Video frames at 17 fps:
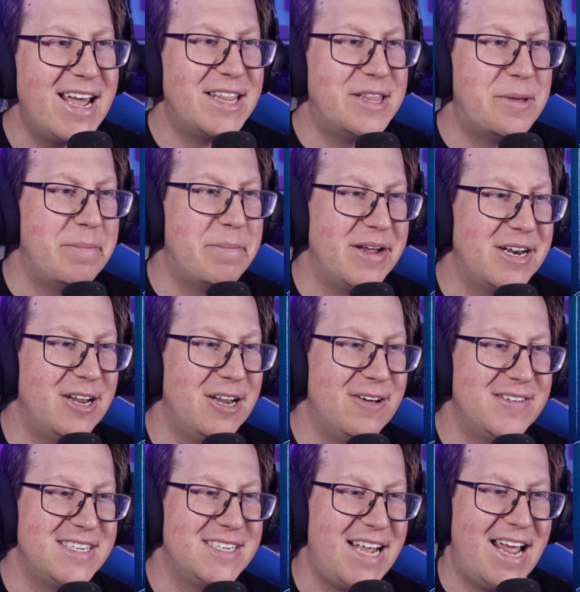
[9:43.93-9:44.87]
in the middle
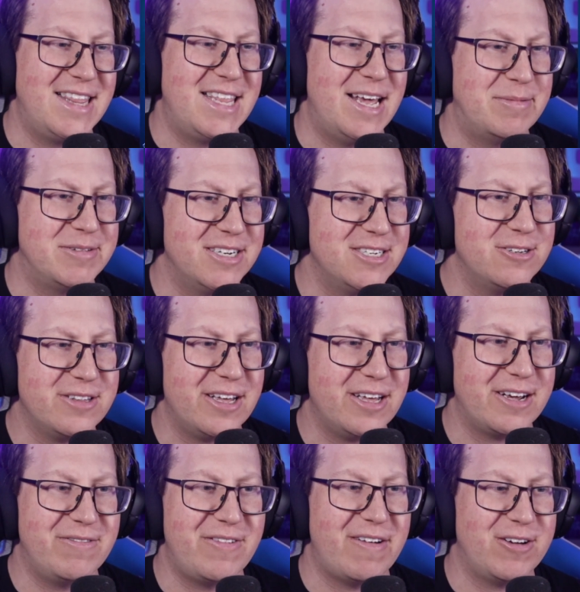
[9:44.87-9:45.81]
of its head there, but it does look
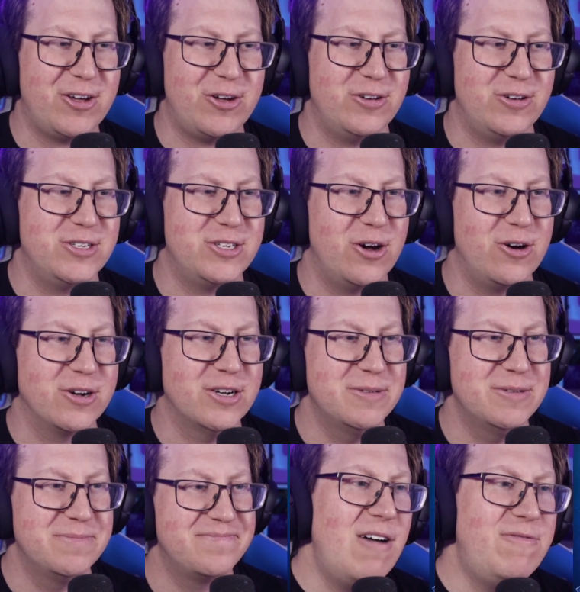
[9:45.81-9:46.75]
like a very cute dog.